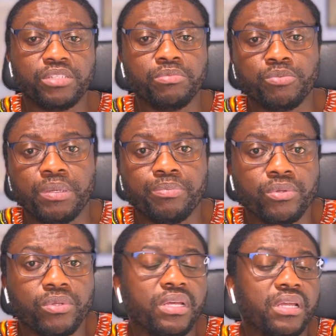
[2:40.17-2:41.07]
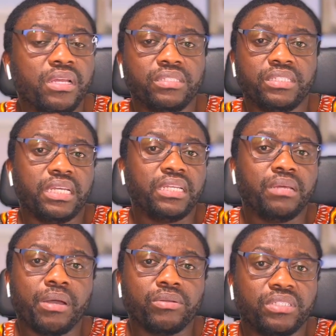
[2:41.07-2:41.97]
Most people taking
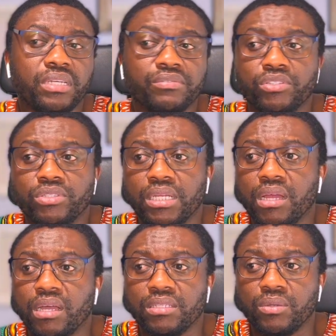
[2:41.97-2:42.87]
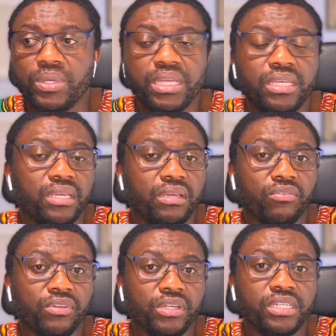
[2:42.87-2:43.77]
about 7 to 10 hours a week of
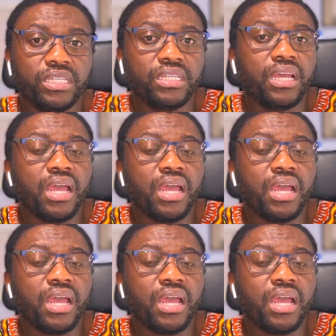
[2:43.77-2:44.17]
learning